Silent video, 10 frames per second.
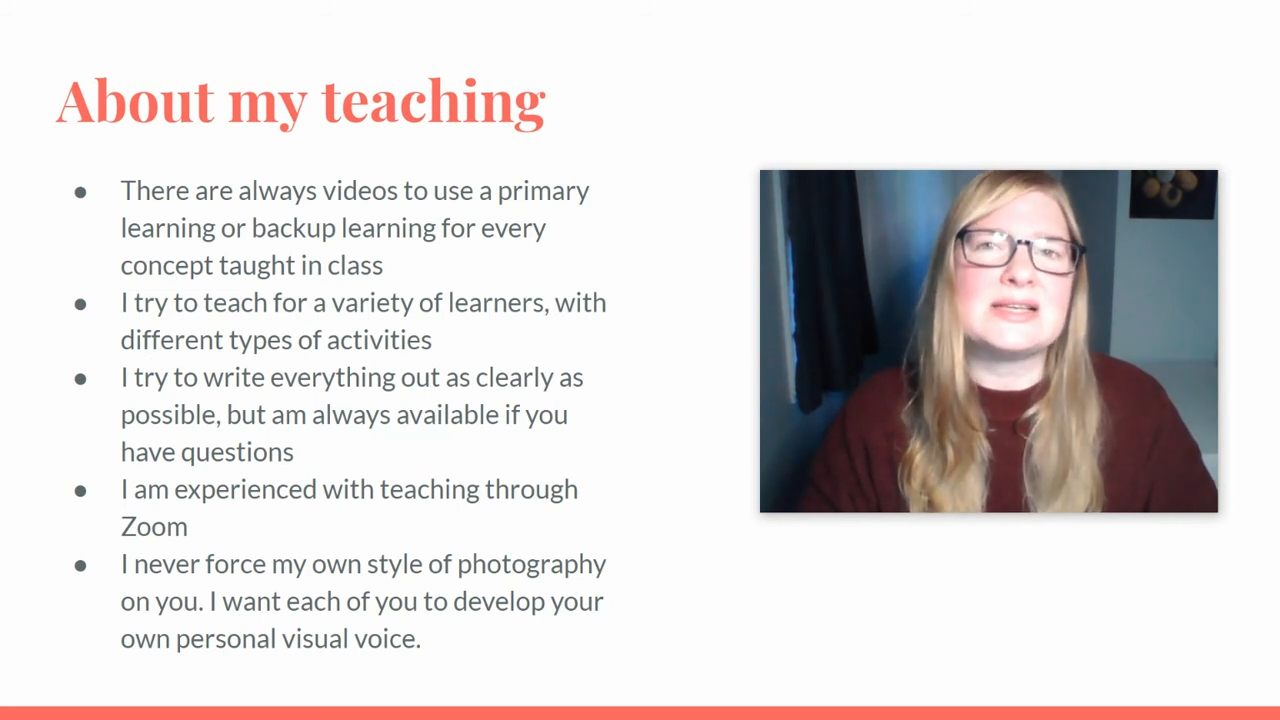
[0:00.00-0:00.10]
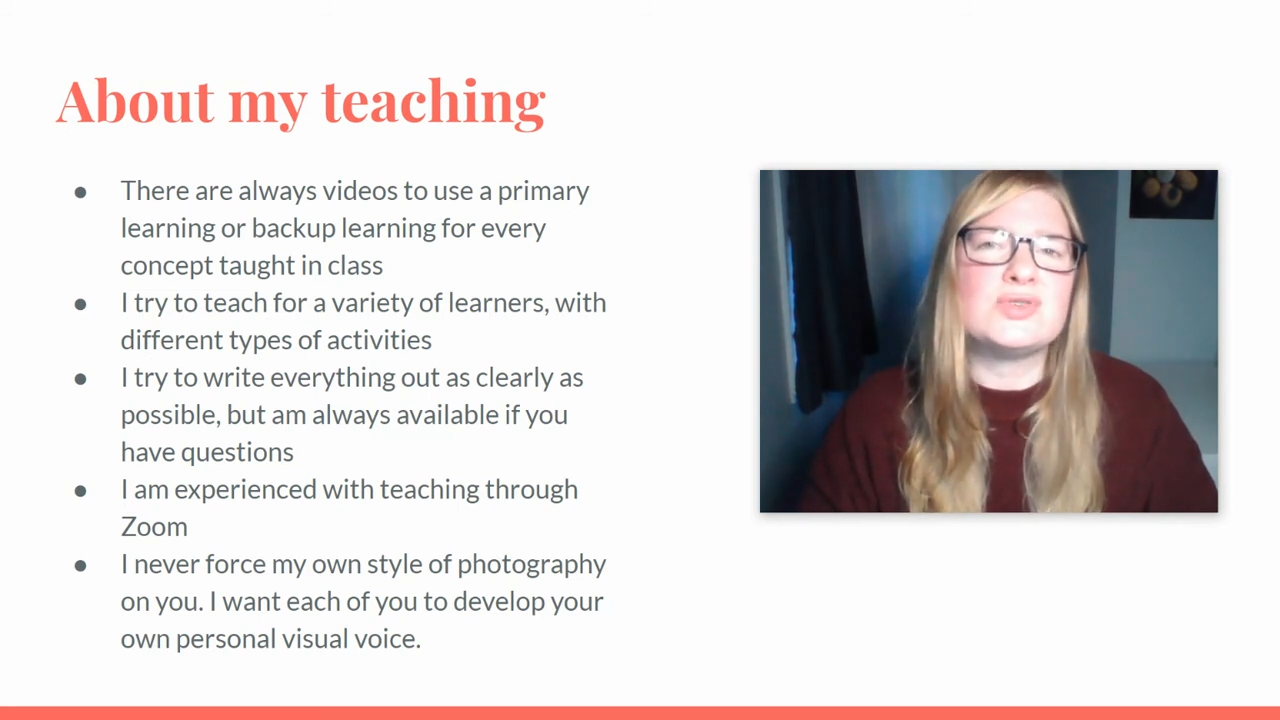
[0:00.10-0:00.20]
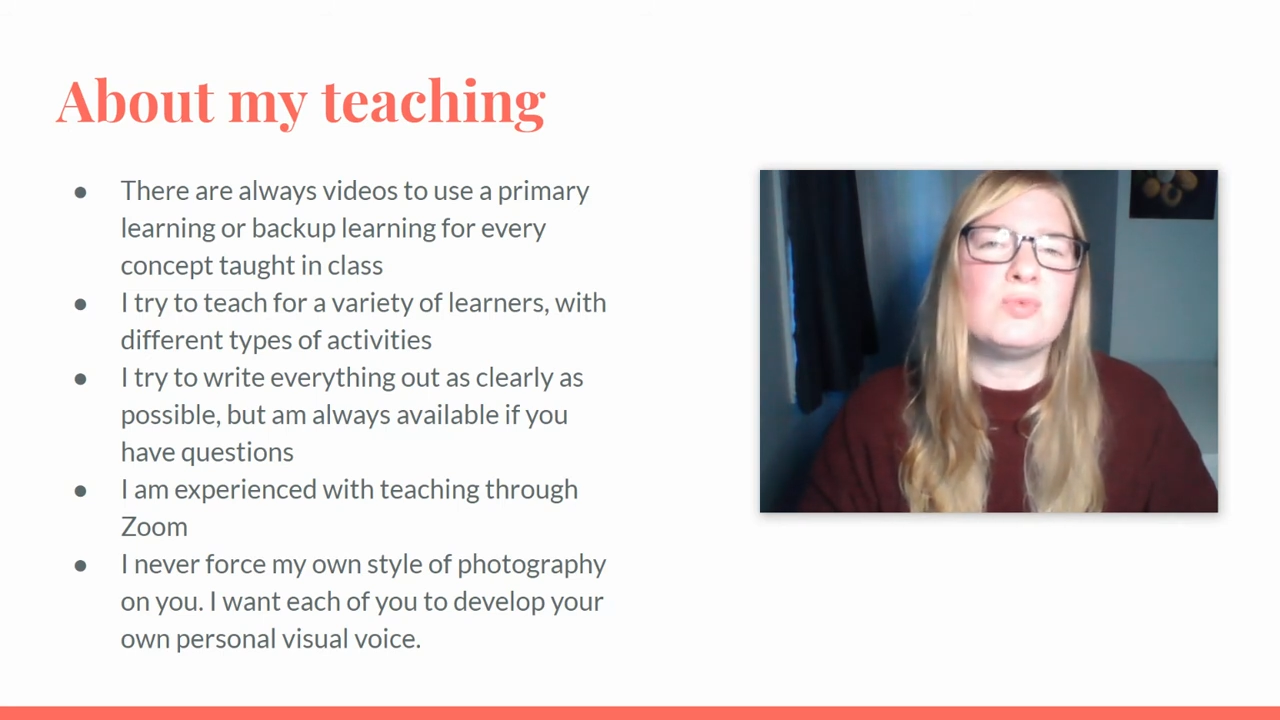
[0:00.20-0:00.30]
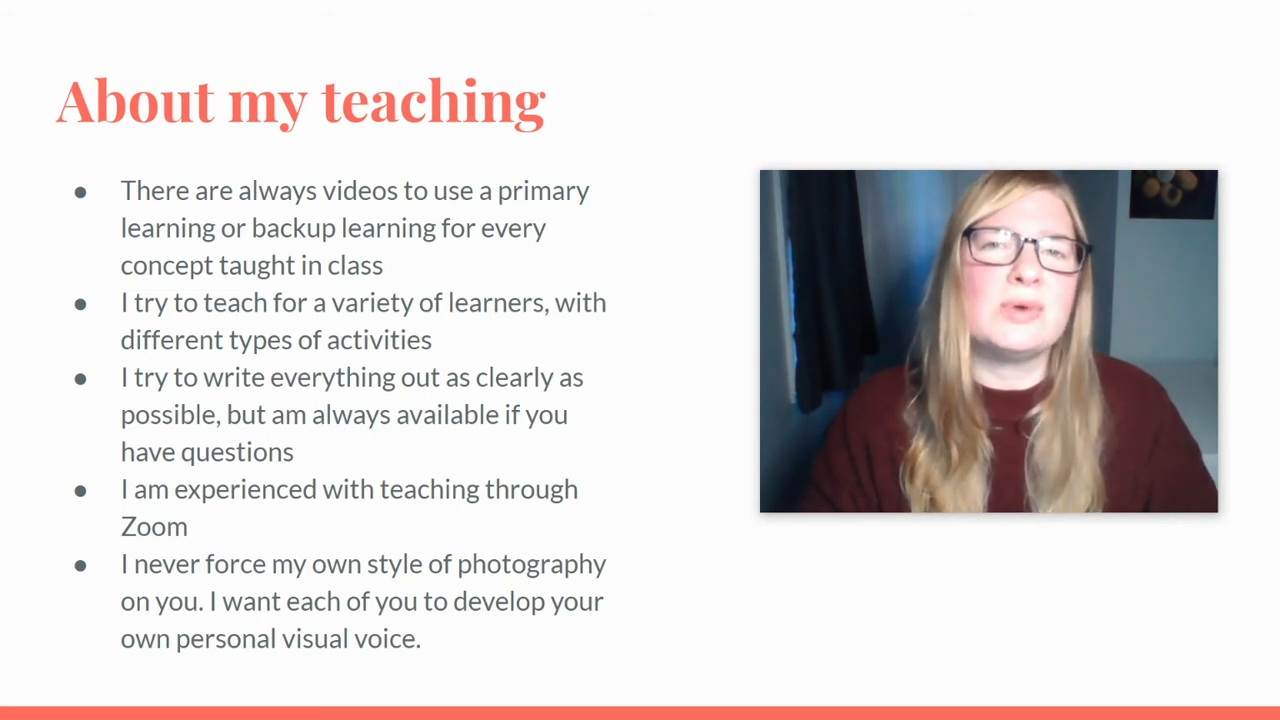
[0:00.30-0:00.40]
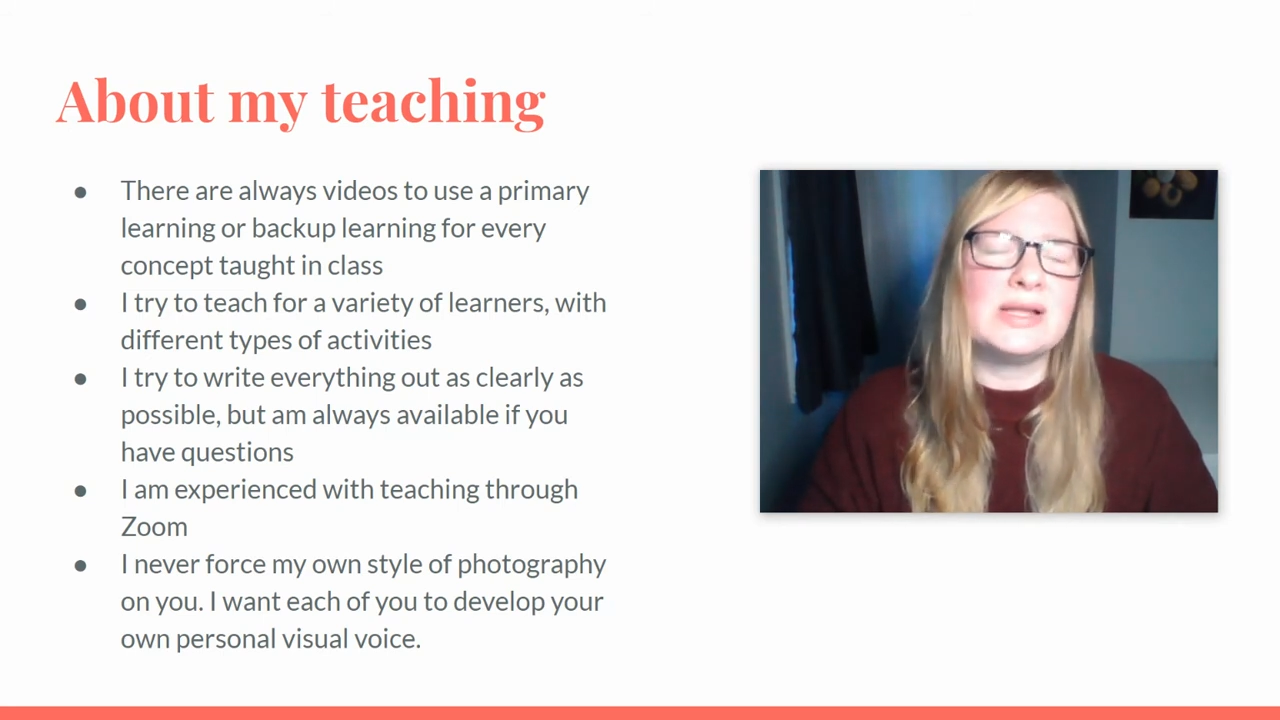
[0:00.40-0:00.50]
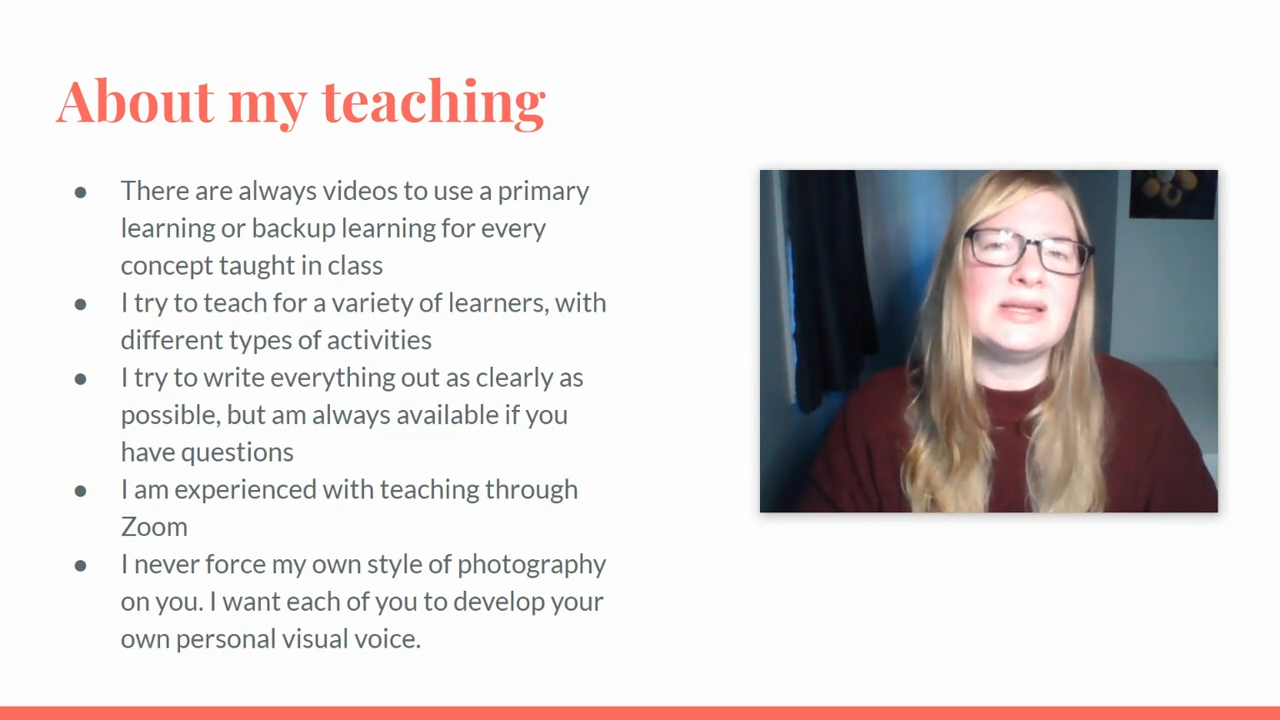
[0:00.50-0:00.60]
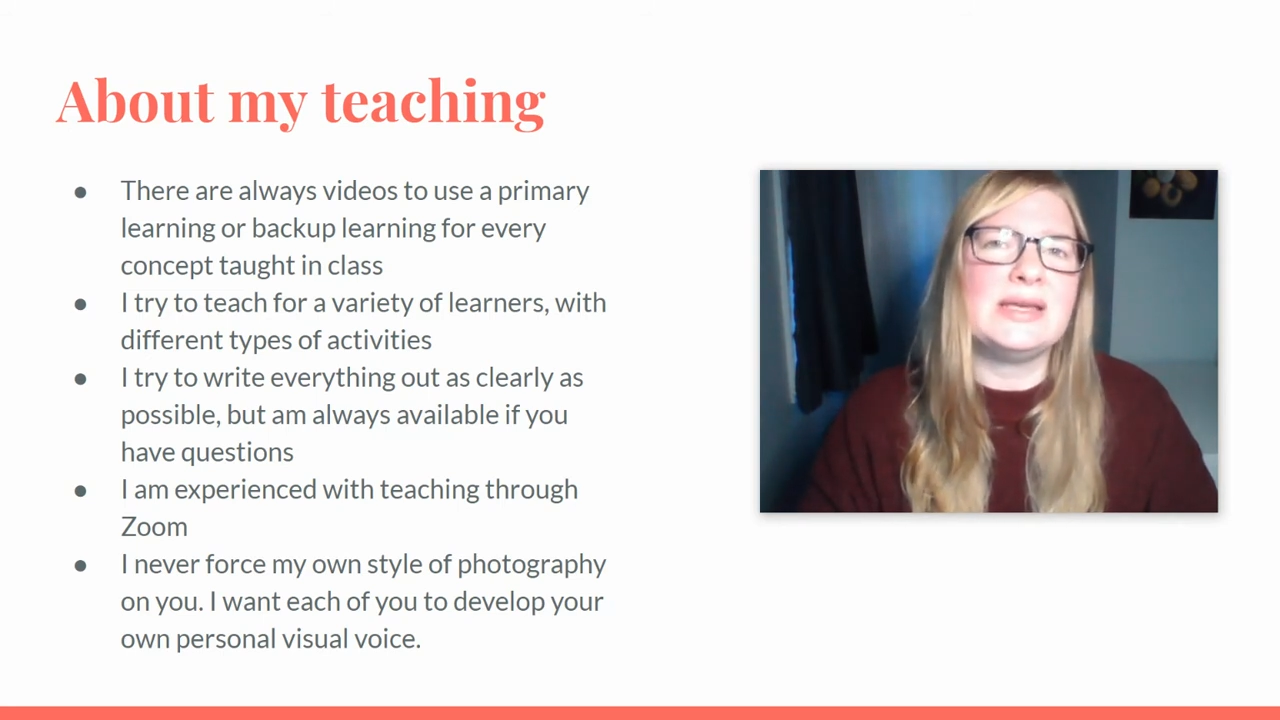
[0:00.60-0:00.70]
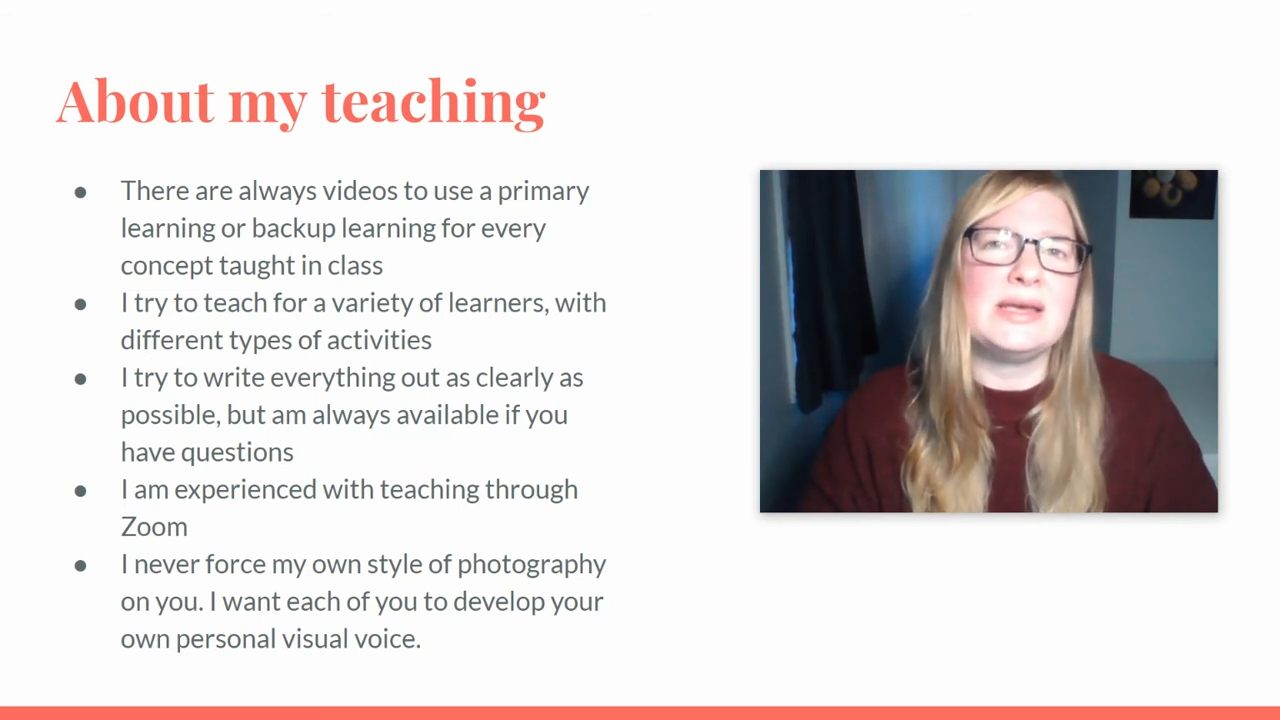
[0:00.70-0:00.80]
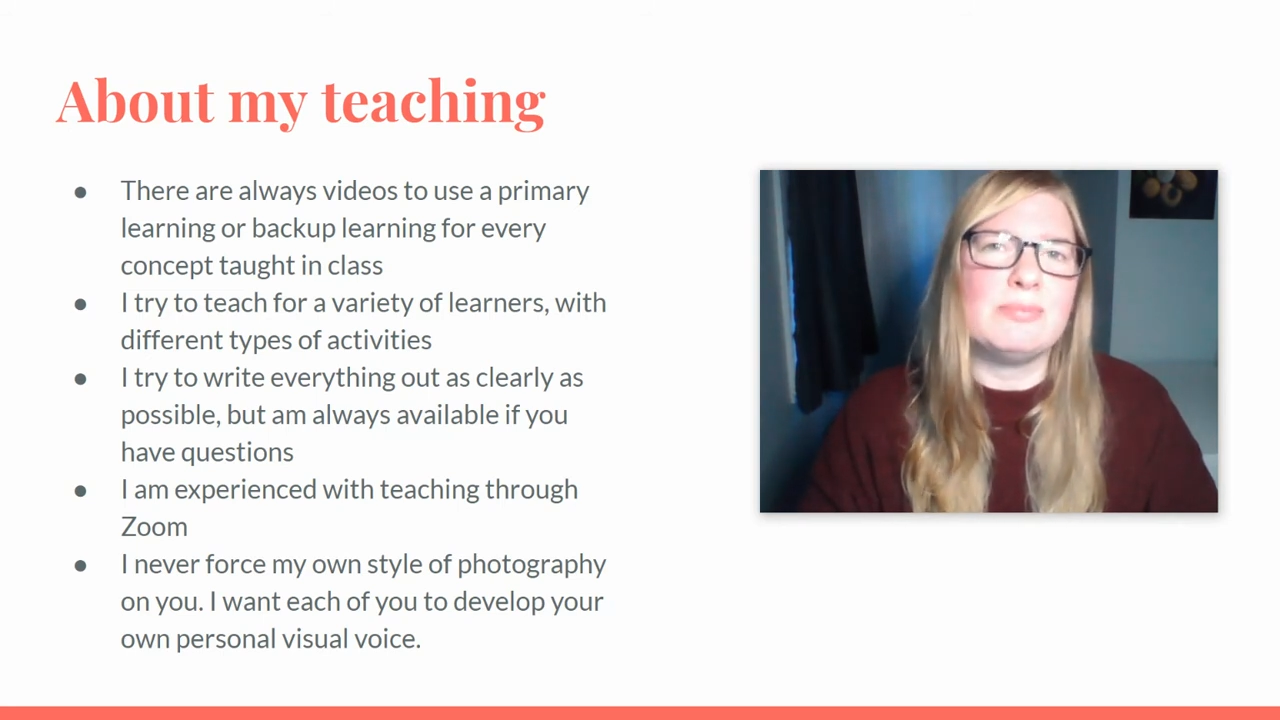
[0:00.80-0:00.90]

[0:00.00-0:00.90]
that's really